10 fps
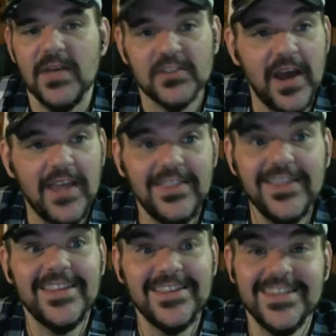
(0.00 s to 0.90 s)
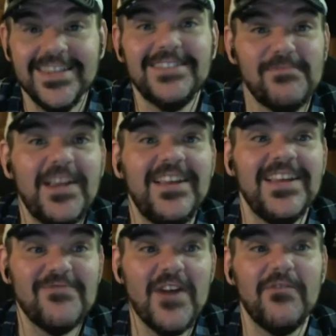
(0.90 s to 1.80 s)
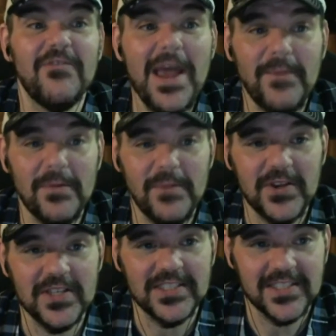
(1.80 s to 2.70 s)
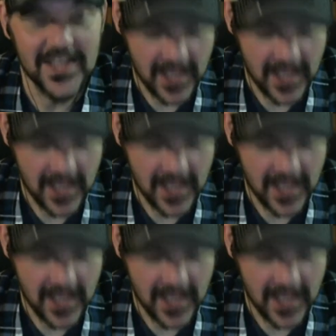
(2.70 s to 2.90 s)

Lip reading: man. So it's running rampant because